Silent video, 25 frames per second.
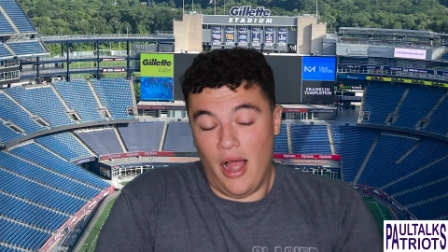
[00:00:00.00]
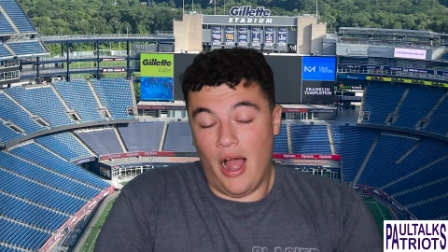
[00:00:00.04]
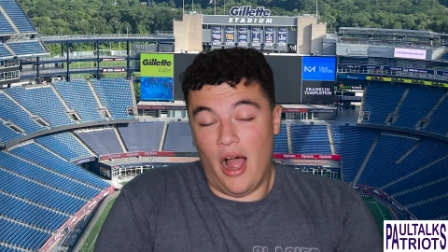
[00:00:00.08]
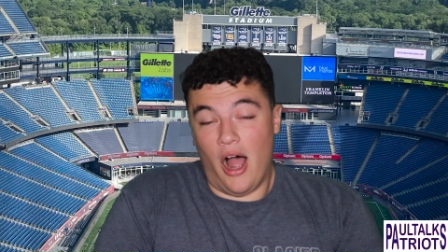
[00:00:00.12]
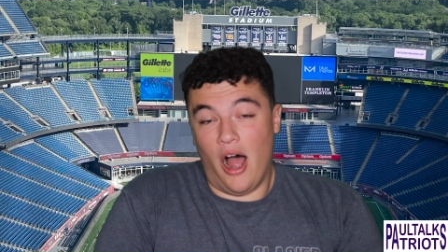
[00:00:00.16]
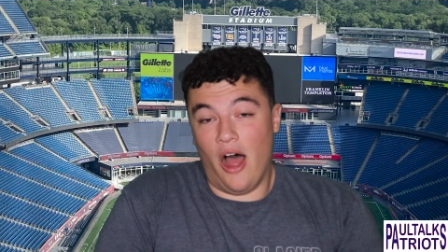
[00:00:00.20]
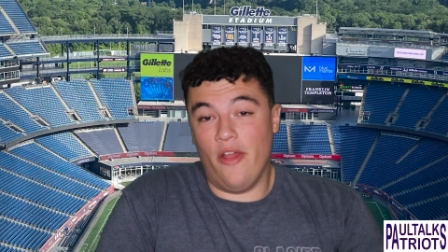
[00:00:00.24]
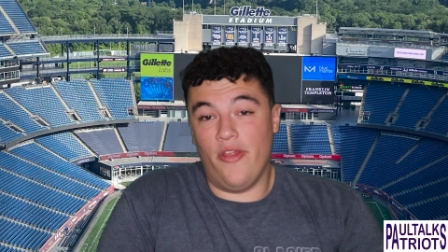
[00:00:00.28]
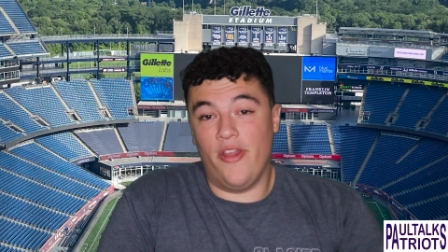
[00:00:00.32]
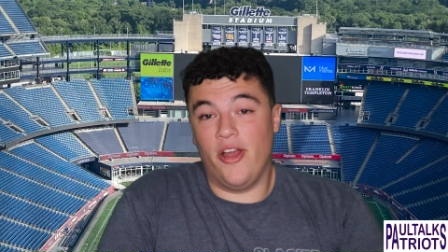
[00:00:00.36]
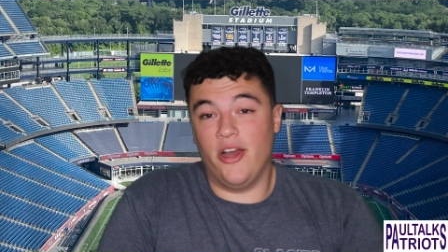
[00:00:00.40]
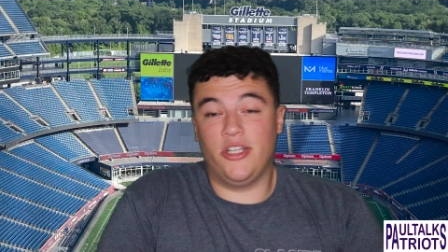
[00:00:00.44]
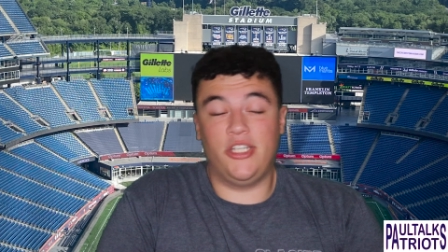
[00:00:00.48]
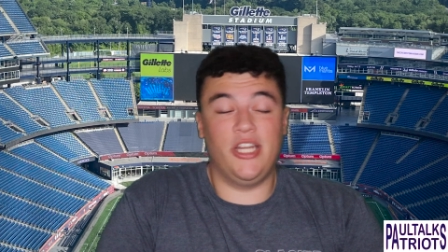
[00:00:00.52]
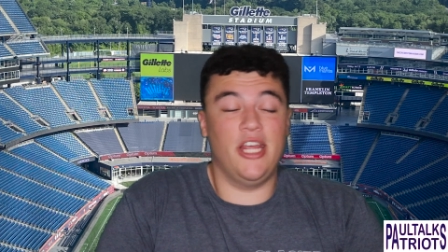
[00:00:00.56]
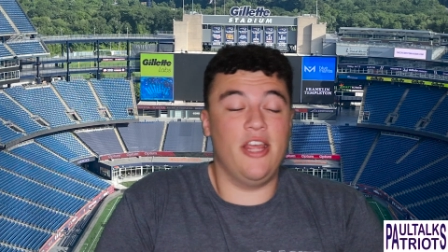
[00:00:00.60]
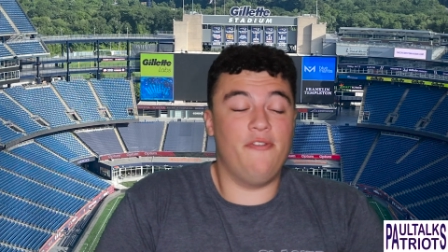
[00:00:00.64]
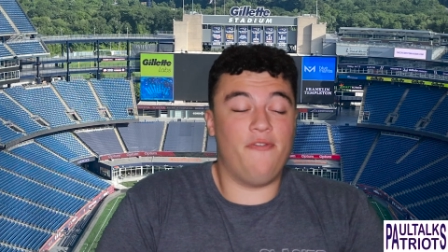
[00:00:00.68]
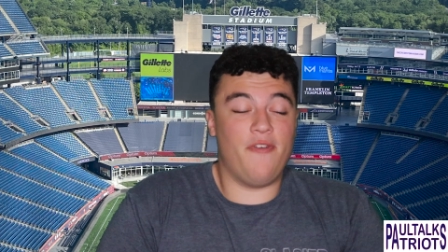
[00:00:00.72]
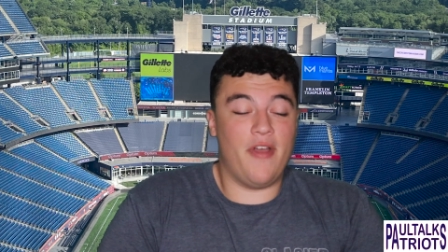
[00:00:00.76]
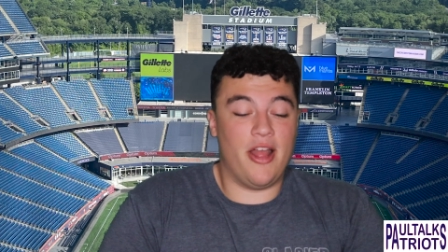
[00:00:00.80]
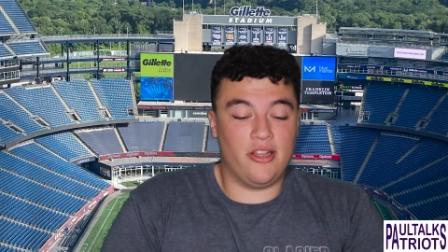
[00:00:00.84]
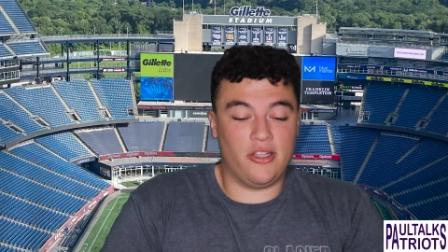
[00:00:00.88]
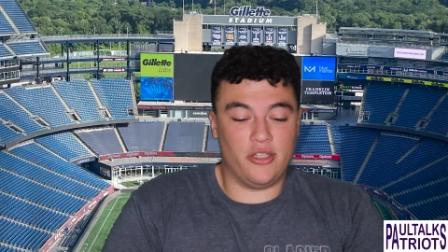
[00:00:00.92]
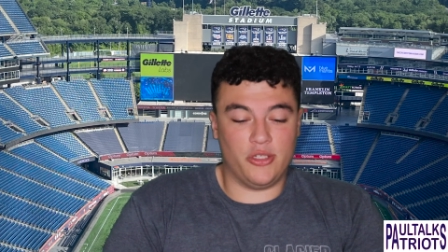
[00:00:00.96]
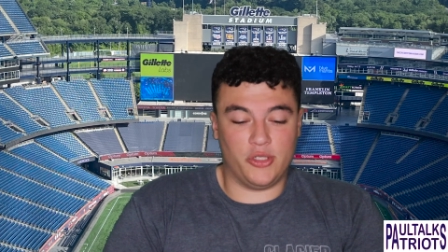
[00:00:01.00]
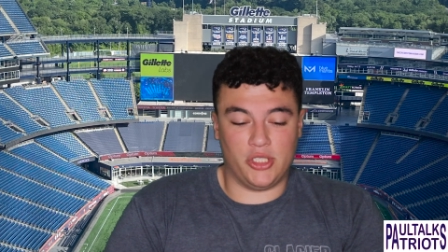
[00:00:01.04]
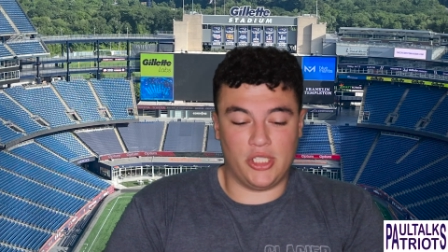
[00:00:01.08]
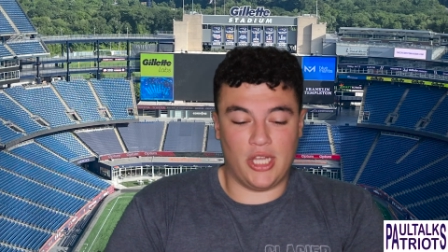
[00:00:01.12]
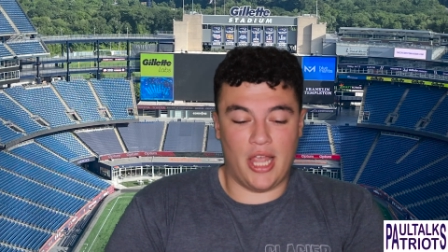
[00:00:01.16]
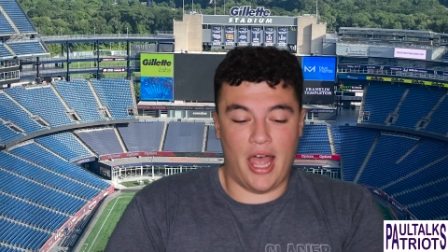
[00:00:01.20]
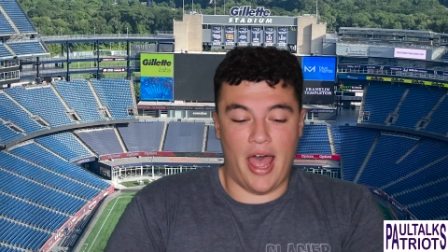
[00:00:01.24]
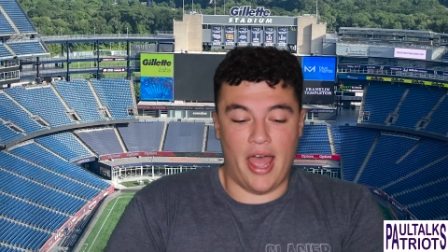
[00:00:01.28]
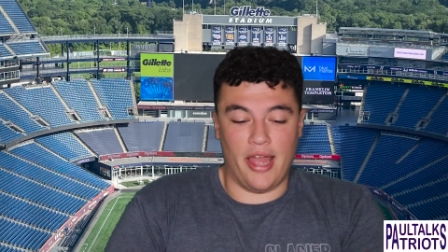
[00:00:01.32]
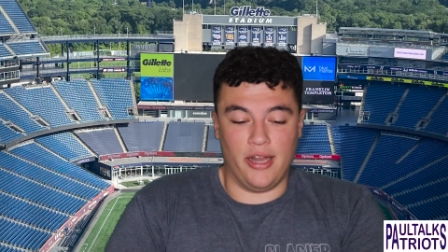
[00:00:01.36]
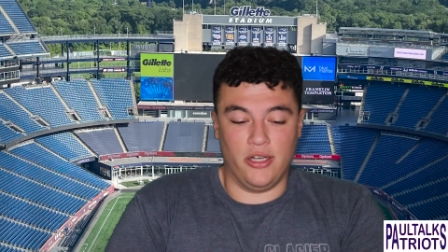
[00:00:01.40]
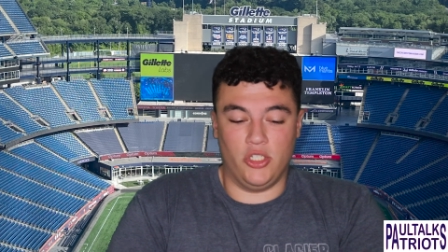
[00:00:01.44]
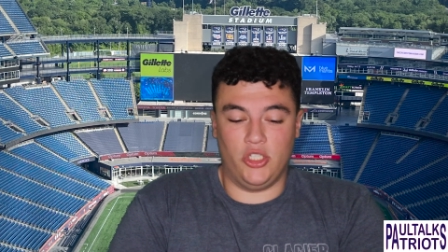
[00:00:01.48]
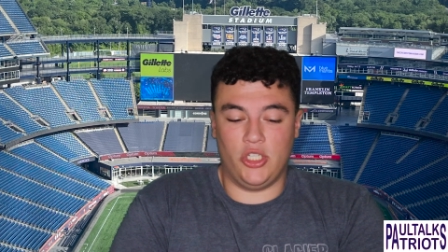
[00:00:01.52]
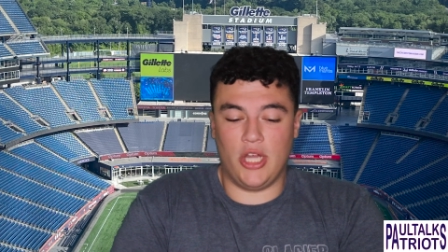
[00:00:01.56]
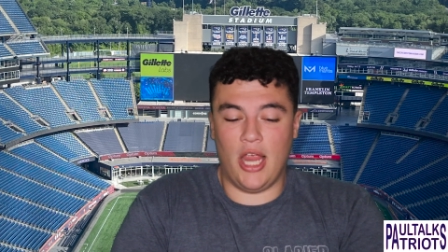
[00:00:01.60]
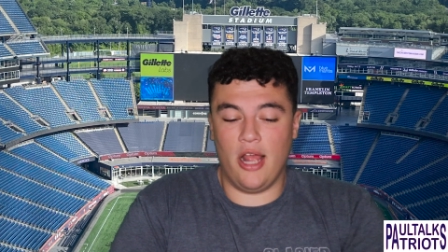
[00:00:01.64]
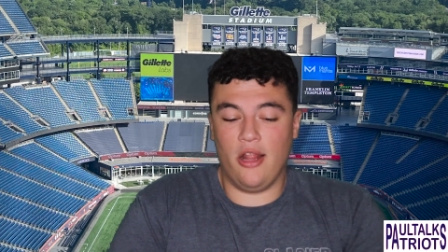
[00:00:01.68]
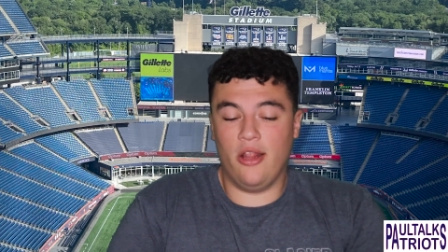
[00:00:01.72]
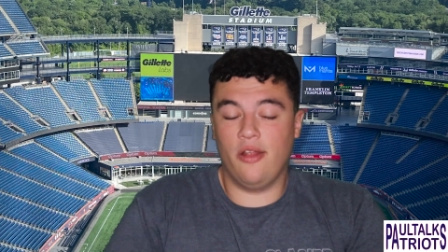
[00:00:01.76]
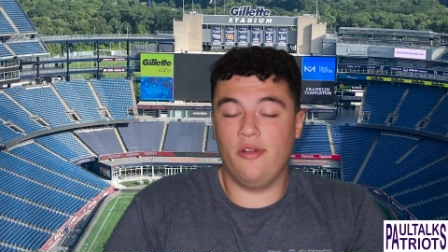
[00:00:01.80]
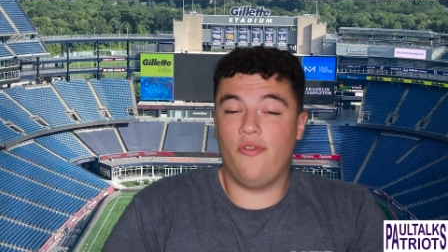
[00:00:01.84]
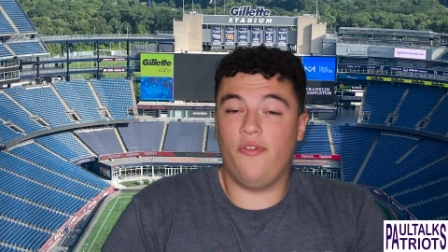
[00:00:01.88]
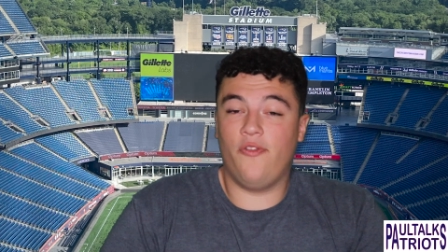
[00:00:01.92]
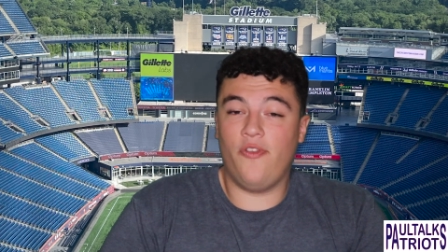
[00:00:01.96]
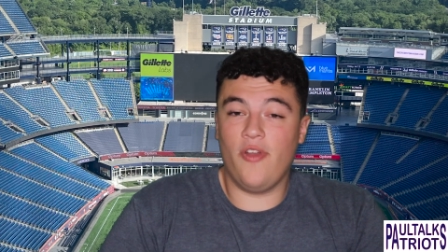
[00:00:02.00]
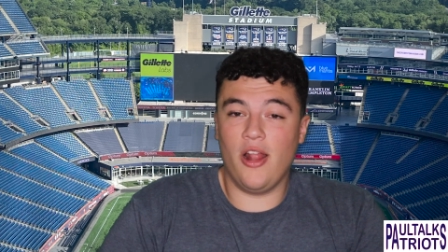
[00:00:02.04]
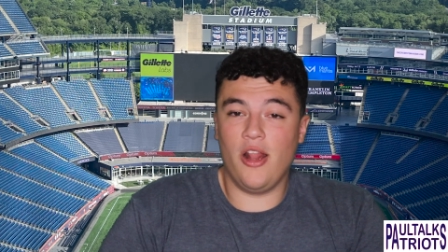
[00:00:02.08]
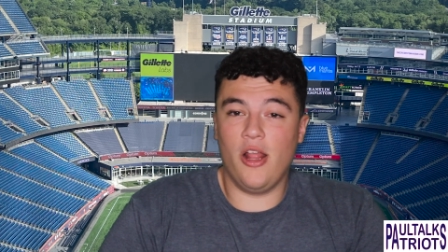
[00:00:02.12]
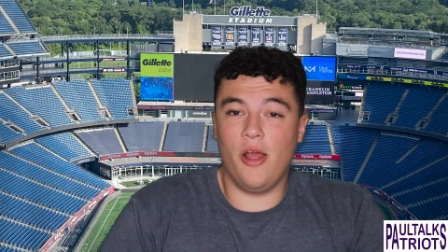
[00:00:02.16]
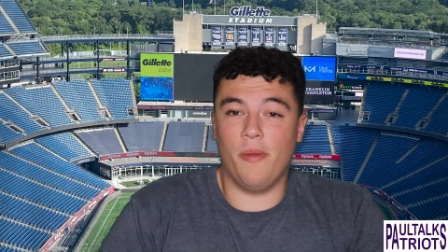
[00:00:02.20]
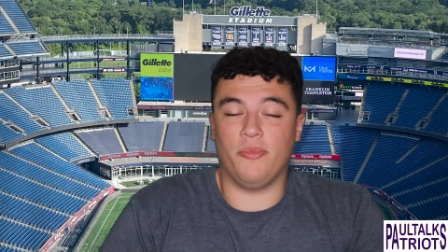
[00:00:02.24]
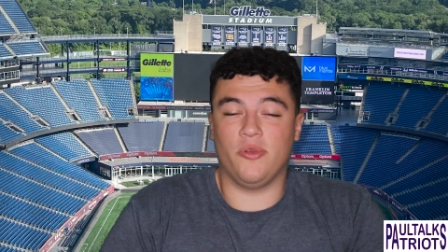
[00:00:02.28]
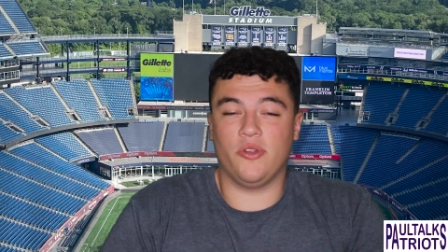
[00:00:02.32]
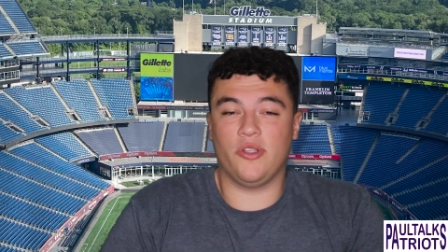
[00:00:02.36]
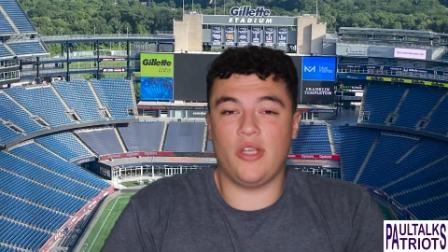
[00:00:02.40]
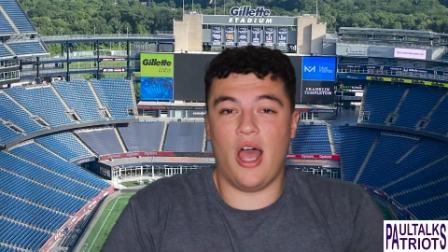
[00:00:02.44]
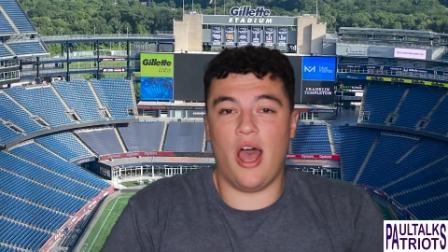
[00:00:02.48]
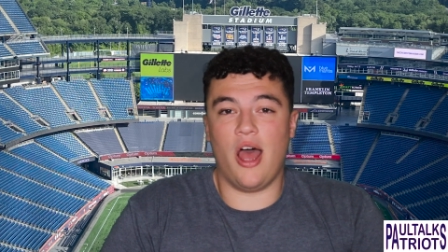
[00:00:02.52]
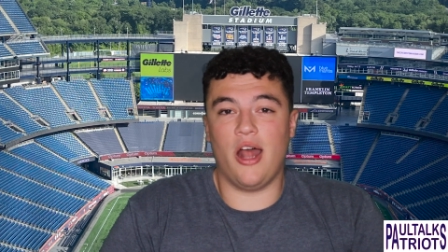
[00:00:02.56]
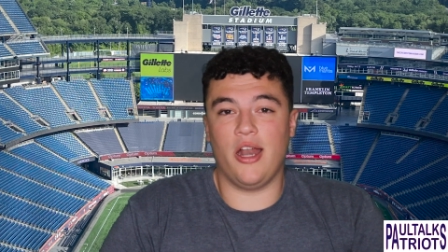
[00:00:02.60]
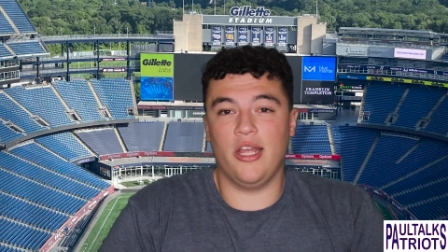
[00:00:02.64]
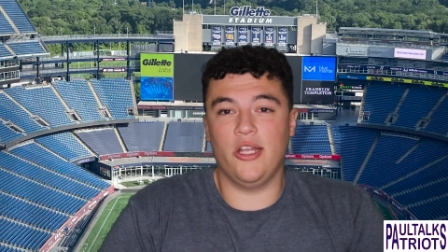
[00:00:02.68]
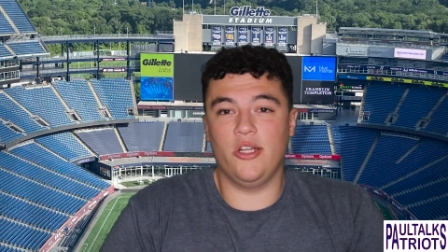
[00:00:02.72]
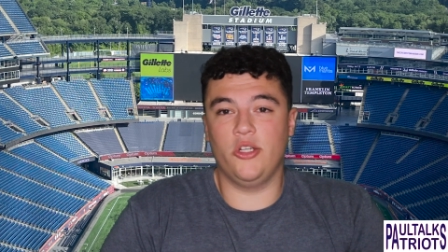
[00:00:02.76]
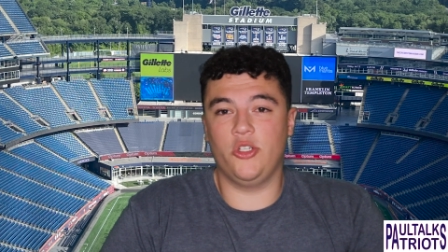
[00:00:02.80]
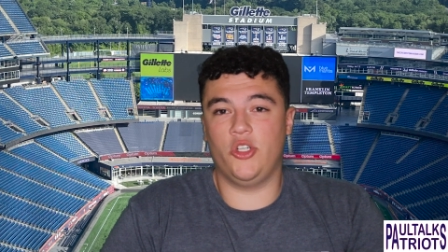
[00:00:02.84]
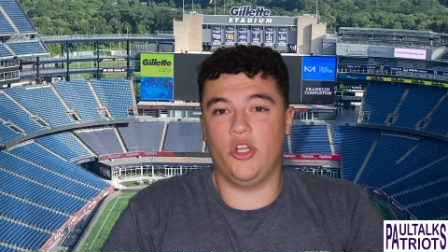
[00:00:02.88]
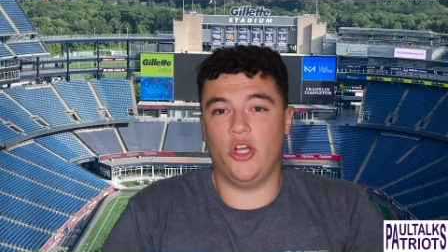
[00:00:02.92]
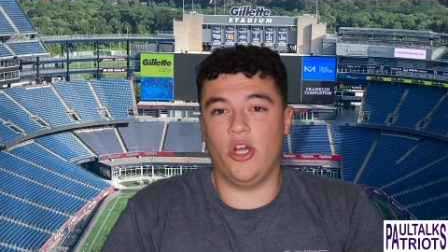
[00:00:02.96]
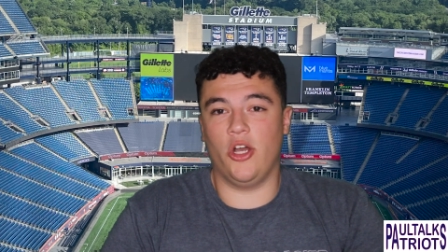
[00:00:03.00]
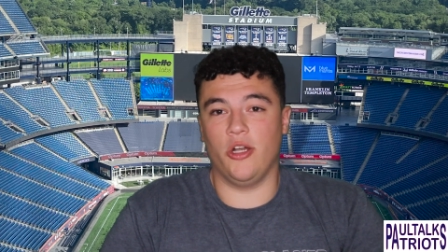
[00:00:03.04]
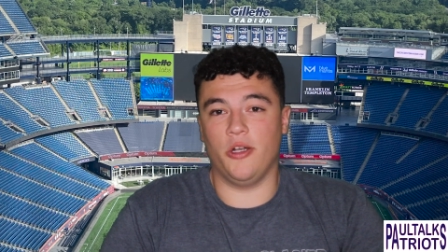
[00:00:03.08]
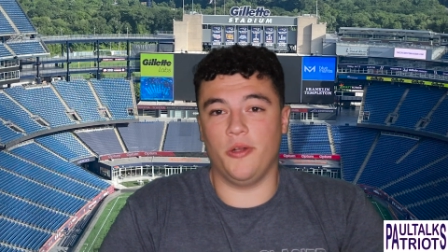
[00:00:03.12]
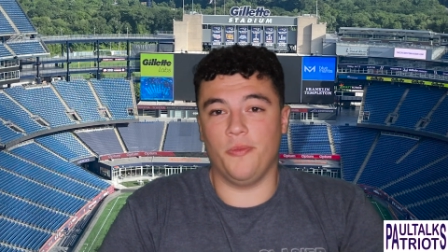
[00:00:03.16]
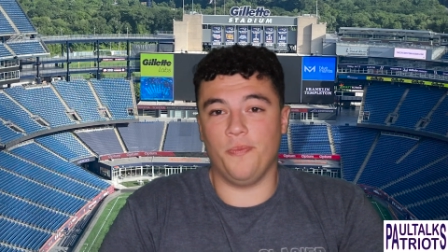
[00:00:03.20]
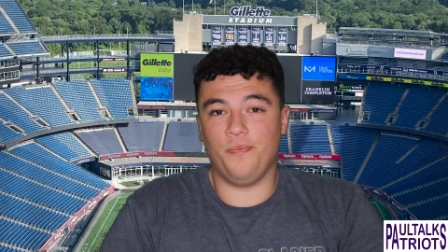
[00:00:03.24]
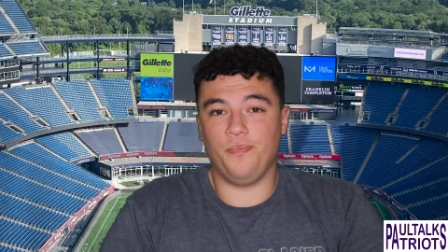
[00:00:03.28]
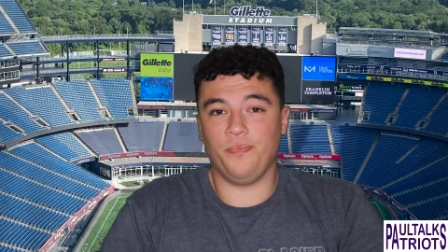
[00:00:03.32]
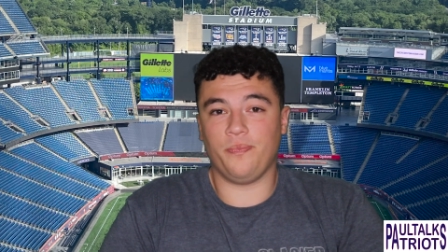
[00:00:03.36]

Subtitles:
On their defensive side, Jalen Phillips got injured